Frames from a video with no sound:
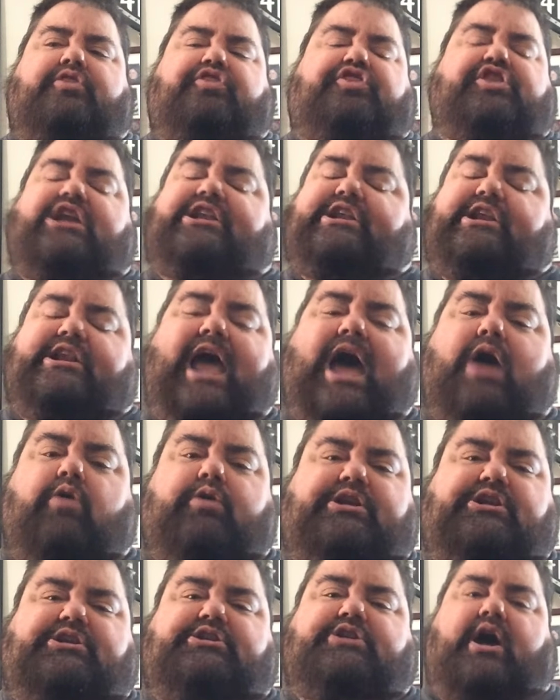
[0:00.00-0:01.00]
this is
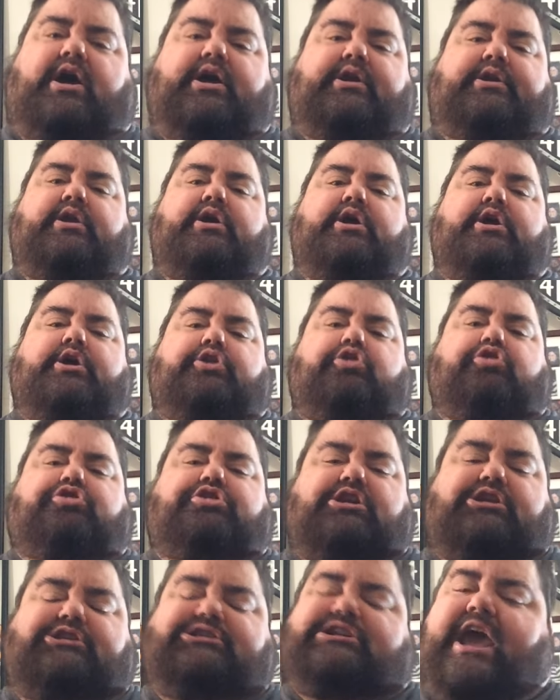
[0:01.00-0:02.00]
how it's done, you
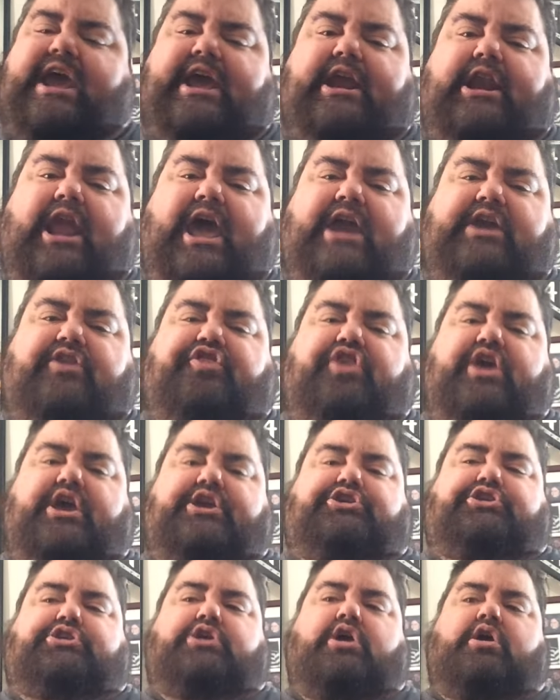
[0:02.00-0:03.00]
should say it like
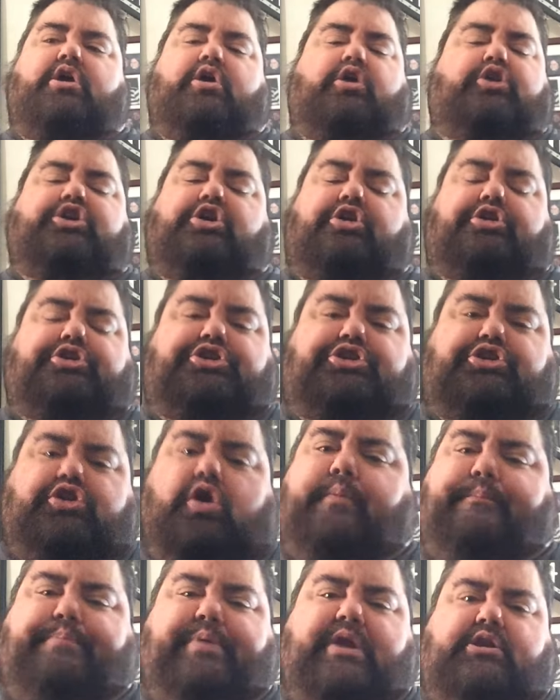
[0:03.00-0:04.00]
this, you're
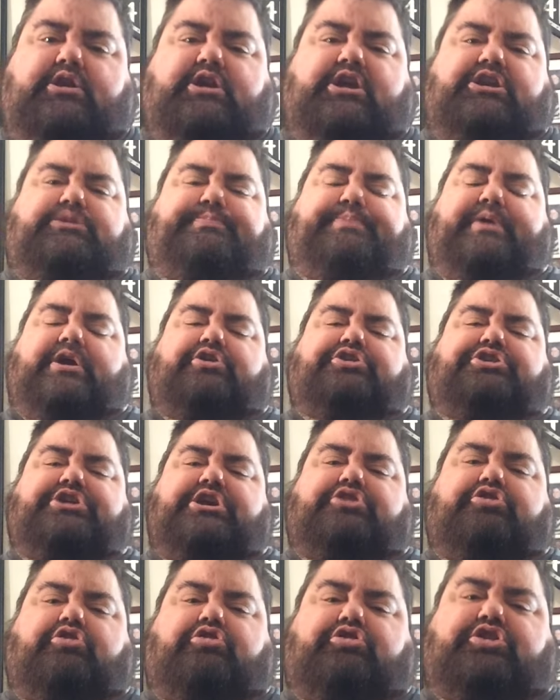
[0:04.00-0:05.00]
stupid,
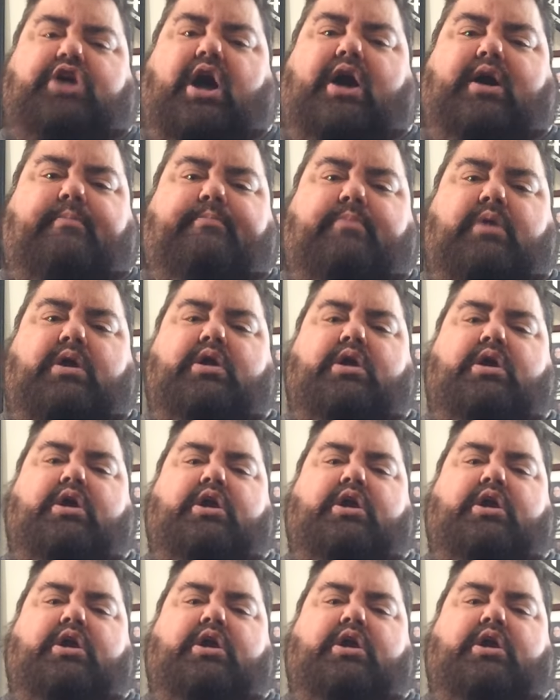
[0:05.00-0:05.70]
conspiracies are dumb,